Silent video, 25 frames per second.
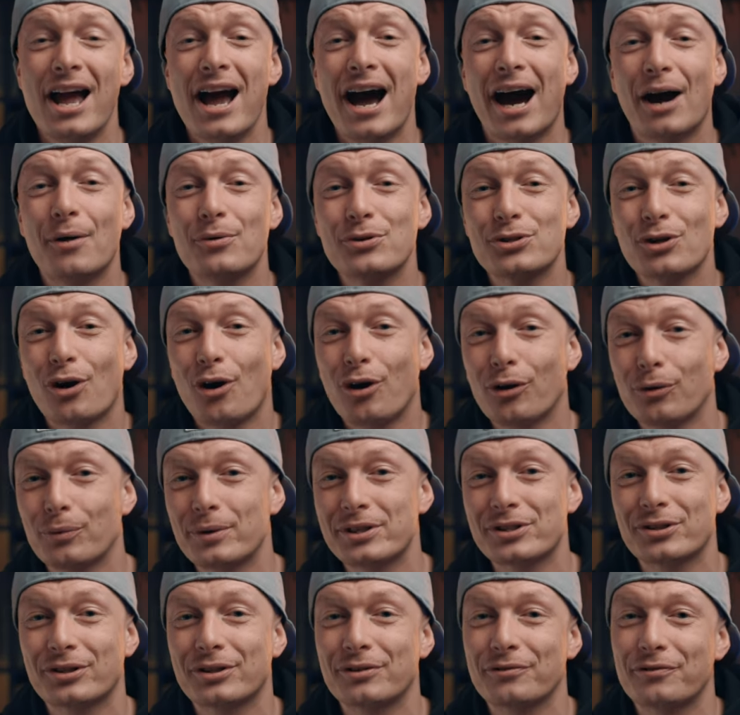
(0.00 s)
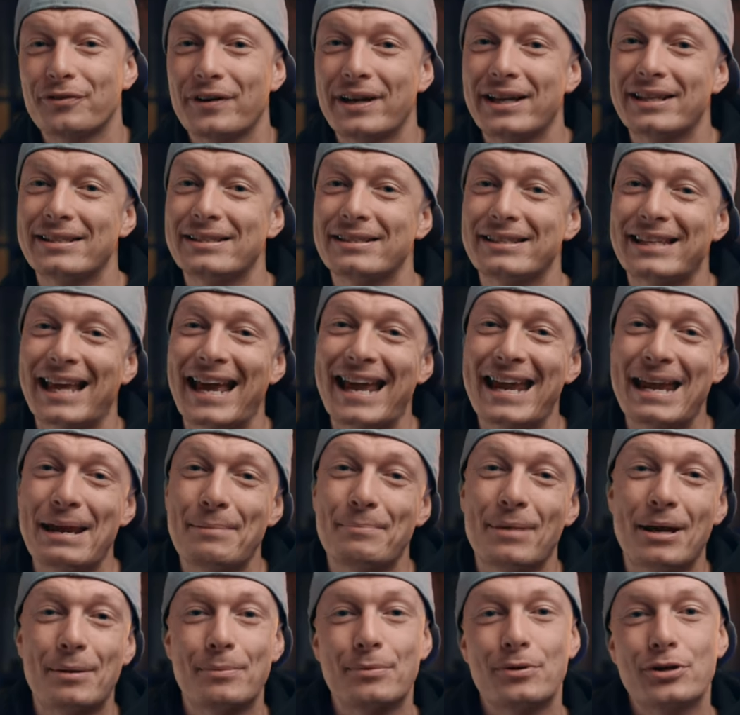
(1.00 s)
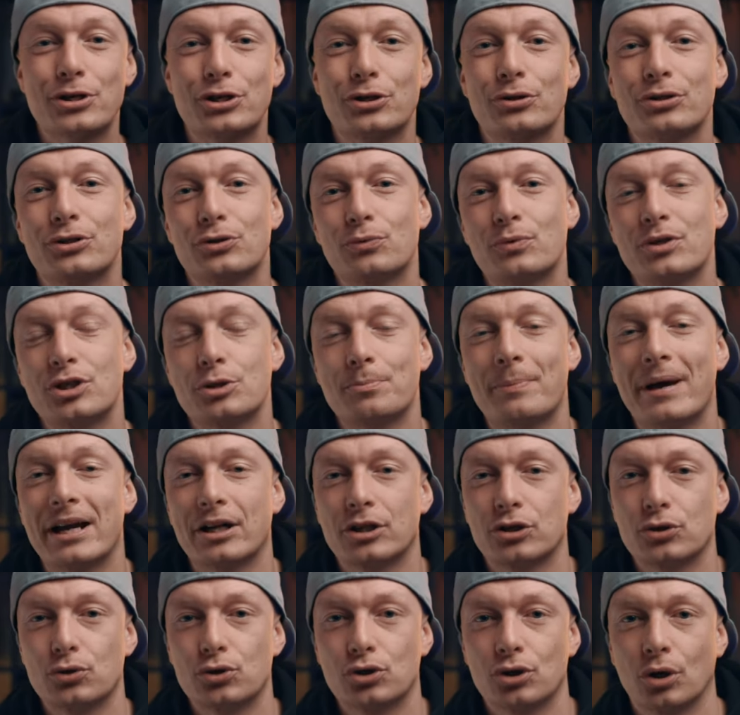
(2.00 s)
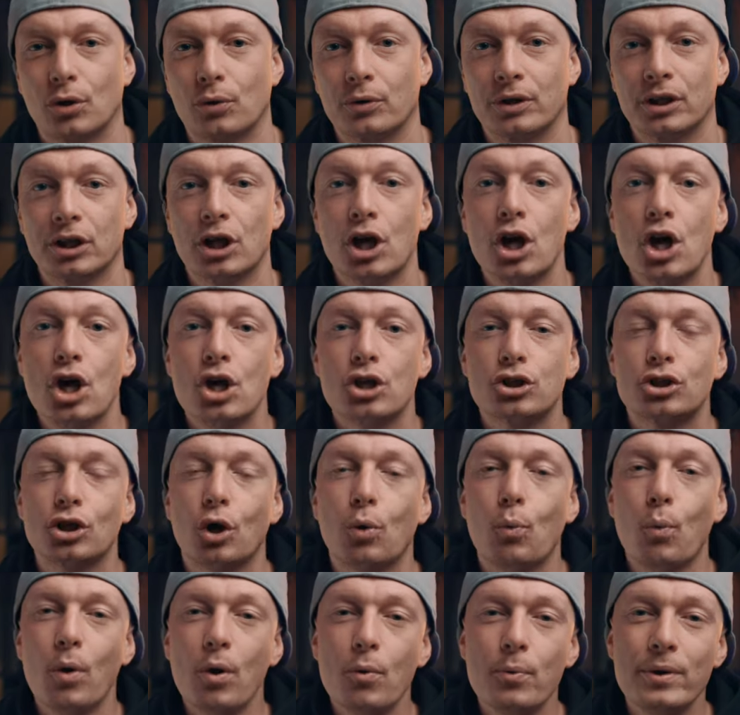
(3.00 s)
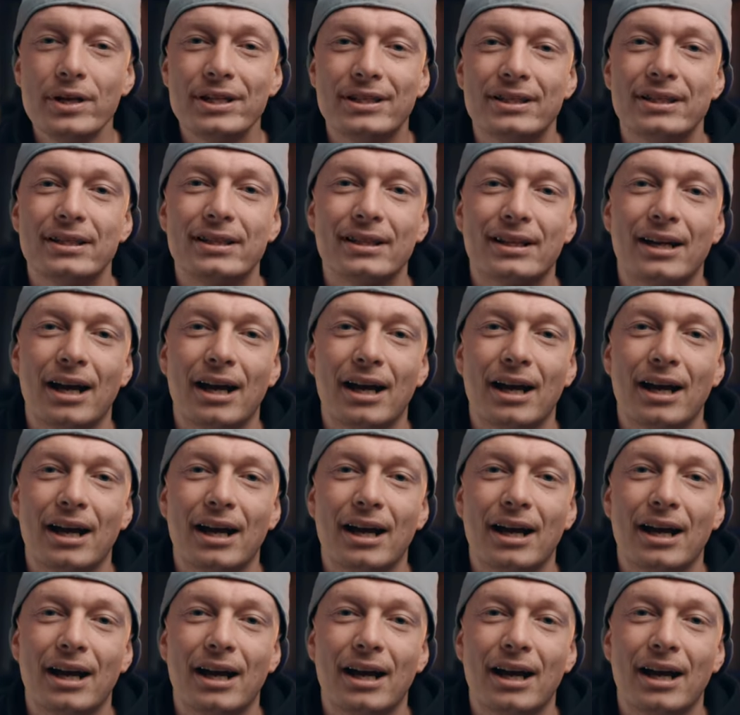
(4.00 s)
I was always on the fence, hey, maybe we should switch back to Sony. So what we did a